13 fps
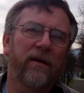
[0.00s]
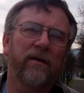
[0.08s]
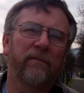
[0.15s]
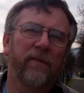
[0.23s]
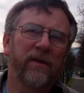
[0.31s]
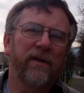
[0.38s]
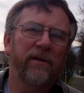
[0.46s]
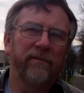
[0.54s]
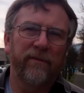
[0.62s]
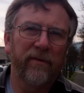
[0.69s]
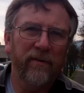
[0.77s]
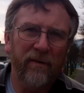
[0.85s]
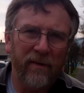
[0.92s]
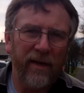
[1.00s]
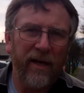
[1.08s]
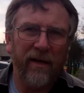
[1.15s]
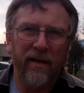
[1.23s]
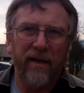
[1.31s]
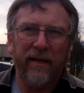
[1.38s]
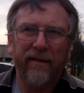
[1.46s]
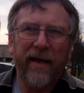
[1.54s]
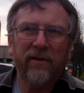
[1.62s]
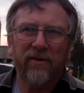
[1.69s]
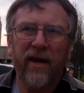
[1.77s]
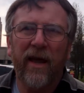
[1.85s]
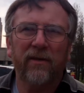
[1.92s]
I couldn't believe that
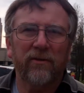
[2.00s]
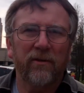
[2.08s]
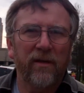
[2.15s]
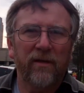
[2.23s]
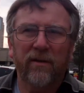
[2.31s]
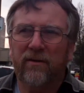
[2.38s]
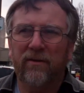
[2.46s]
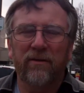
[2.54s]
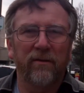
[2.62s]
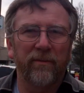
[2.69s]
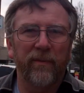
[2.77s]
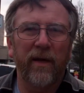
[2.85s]
that's actually the truth.